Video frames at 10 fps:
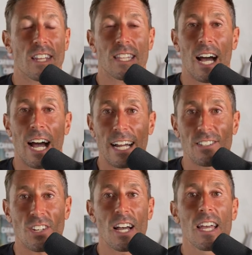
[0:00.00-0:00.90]
like the
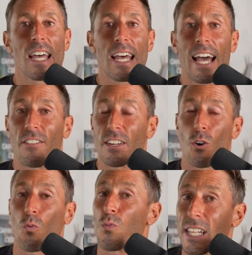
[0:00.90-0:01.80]
Hadza, how they
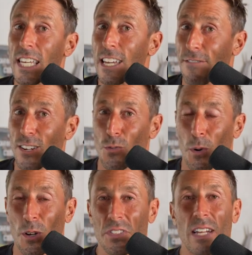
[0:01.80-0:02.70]
don't really eat
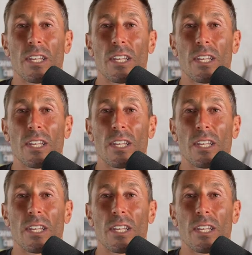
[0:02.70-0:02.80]
vegetables.